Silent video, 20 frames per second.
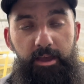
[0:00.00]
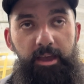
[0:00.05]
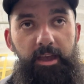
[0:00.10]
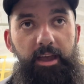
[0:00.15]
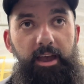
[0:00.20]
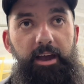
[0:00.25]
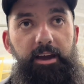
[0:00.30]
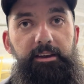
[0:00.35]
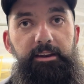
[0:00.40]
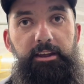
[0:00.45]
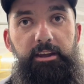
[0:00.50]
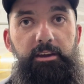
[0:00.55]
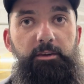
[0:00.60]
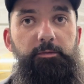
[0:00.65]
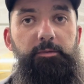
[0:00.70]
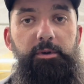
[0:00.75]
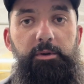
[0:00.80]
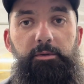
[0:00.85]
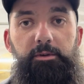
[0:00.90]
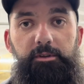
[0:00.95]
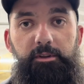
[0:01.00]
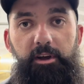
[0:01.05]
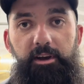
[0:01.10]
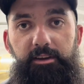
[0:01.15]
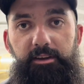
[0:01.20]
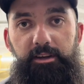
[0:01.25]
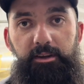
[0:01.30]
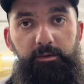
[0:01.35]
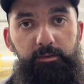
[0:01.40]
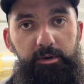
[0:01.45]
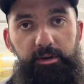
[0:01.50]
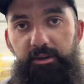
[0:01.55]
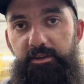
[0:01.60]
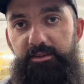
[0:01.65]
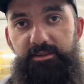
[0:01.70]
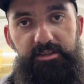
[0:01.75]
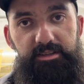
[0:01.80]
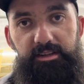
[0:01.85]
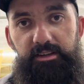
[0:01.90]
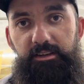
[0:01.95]
And if we were lucky, we
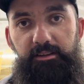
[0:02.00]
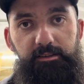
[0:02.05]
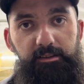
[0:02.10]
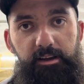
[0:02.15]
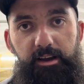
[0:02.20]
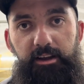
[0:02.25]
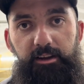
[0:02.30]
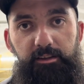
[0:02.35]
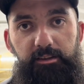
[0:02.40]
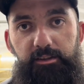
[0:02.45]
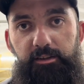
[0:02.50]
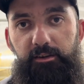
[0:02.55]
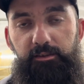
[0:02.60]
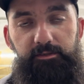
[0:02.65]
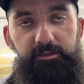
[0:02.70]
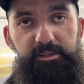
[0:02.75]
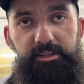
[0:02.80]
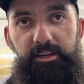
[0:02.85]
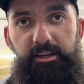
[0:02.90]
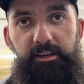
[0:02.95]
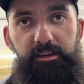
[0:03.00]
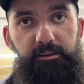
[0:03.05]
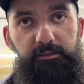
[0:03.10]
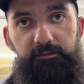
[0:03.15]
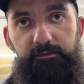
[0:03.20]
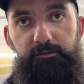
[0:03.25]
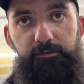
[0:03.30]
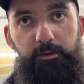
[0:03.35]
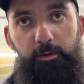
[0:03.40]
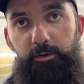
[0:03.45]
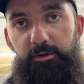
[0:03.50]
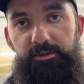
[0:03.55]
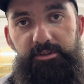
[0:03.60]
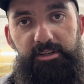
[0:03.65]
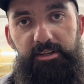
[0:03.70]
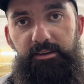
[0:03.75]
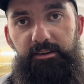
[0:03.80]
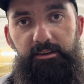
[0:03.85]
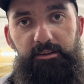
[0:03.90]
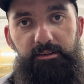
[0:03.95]
could see like 13,
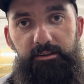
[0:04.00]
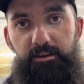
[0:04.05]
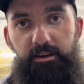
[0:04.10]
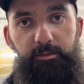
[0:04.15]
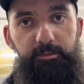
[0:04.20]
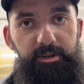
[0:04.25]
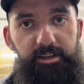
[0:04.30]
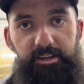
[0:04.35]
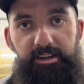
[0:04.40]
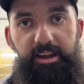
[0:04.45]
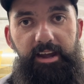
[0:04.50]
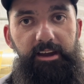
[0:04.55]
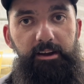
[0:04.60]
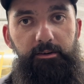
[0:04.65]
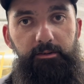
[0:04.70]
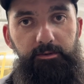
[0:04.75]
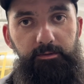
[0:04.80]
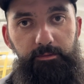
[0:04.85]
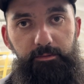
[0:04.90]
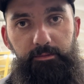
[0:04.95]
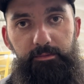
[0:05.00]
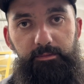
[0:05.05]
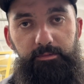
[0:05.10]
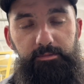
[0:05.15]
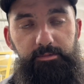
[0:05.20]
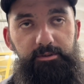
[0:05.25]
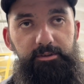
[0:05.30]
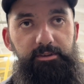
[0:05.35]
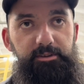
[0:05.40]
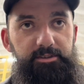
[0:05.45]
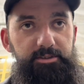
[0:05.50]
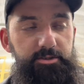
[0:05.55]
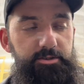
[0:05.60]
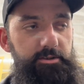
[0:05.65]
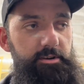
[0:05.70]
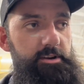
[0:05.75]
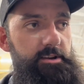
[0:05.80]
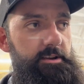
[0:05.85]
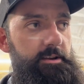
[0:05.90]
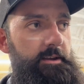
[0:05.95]
14 coming down the
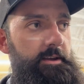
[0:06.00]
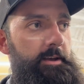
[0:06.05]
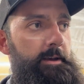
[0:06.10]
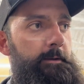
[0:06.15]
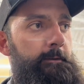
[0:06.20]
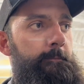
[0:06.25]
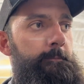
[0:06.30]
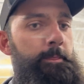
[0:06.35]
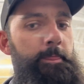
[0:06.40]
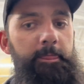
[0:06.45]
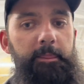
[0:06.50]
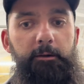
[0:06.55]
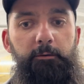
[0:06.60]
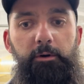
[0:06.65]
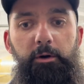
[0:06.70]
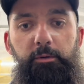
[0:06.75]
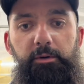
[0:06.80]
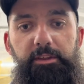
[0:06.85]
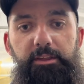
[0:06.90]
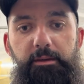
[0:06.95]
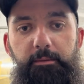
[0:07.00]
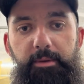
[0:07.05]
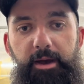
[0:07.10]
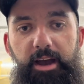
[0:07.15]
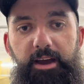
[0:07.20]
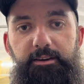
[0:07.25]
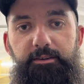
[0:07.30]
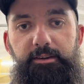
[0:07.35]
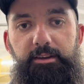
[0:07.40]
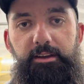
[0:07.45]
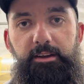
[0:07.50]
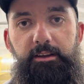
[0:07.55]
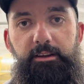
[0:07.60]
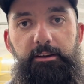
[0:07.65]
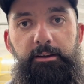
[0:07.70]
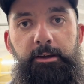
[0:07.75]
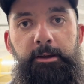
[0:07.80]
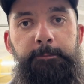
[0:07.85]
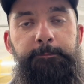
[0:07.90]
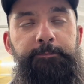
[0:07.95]
street. Well, with the battery in
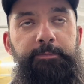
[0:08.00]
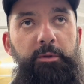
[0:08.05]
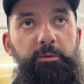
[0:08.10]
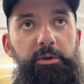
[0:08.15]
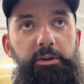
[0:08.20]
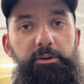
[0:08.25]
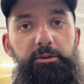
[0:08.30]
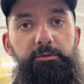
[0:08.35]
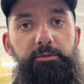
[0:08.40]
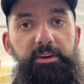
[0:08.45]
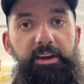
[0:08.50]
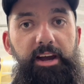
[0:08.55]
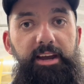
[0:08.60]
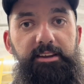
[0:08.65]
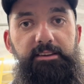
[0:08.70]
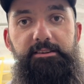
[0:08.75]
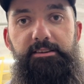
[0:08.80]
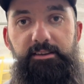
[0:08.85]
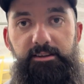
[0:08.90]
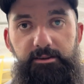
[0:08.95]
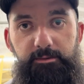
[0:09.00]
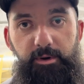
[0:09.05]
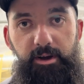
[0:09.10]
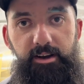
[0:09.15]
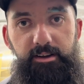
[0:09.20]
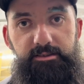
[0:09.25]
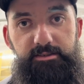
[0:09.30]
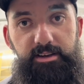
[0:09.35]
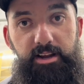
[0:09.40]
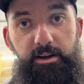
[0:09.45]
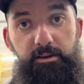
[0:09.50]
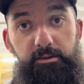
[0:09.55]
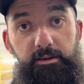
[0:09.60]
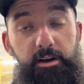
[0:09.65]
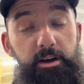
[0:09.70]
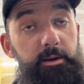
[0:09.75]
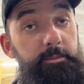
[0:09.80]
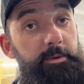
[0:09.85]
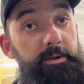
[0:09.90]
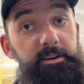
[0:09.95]
it, we can do 19 miles an hour
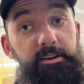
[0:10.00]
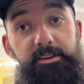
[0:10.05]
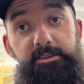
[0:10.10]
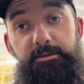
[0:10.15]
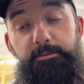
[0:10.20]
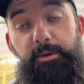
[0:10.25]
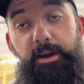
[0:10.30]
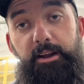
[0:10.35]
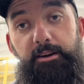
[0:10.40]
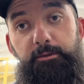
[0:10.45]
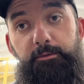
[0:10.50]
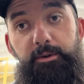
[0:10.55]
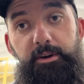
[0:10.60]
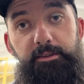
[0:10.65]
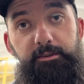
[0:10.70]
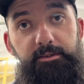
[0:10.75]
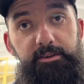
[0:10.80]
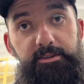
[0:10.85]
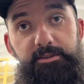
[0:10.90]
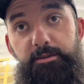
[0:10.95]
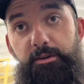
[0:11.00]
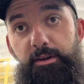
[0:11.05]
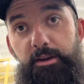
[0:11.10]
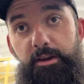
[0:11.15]
up, and it doesn't matter whether it's